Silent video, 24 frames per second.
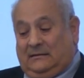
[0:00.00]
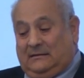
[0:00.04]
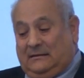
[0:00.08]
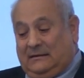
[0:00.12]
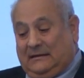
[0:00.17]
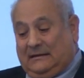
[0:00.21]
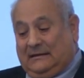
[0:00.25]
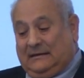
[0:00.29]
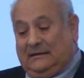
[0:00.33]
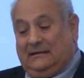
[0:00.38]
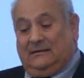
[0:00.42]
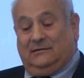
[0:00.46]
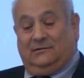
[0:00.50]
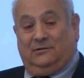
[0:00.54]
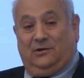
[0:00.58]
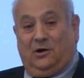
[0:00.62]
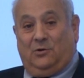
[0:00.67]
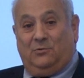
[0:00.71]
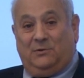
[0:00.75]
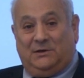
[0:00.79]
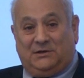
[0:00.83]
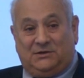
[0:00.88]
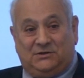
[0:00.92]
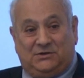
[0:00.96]
The
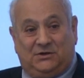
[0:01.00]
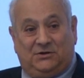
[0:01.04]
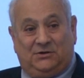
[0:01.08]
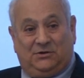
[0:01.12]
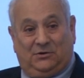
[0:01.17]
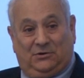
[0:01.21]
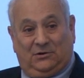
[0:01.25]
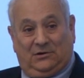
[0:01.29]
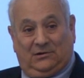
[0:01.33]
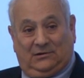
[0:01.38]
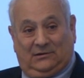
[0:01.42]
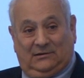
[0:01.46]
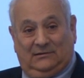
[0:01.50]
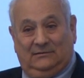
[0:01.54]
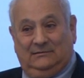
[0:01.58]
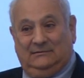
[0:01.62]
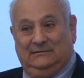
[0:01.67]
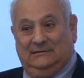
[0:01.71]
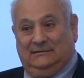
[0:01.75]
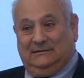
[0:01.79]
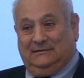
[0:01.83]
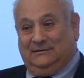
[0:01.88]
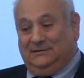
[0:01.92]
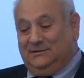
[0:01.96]
lowest
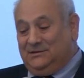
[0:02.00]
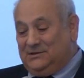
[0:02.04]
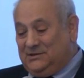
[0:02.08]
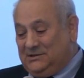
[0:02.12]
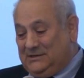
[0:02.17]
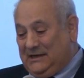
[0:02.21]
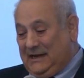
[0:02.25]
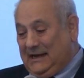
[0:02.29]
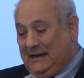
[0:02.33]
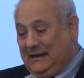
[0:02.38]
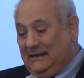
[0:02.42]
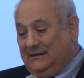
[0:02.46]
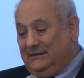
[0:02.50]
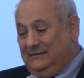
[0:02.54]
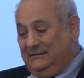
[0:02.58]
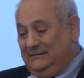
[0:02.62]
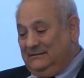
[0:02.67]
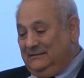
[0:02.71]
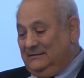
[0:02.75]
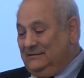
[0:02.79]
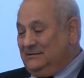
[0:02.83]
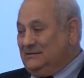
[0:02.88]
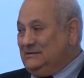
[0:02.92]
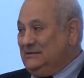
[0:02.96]
turtle in this stack
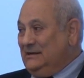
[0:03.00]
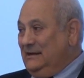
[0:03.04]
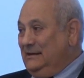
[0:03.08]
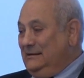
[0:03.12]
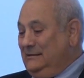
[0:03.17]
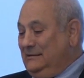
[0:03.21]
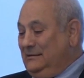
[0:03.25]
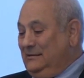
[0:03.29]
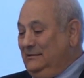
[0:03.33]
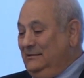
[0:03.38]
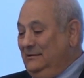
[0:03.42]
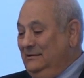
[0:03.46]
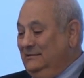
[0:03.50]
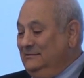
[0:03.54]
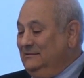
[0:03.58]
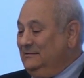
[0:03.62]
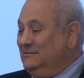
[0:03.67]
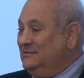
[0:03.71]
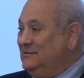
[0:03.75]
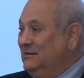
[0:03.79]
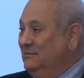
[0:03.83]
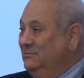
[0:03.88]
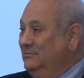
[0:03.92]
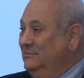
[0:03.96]
is standing on
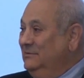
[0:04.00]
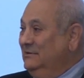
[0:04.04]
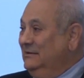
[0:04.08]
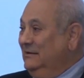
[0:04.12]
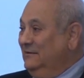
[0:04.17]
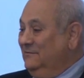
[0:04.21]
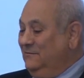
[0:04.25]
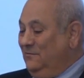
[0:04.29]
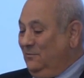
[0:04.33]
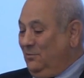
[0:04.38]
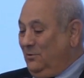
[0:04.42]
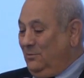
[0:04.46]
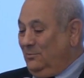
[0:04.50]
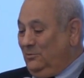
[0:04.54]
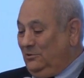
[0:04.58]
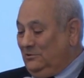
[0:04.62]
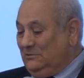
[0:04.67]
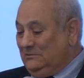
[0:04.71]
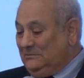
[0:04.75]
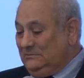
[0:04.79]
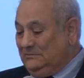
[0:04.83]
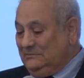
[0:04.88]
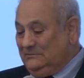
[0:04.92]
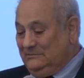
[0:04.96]
some
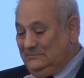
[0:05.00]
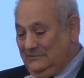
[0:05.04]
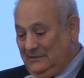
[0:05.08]
informal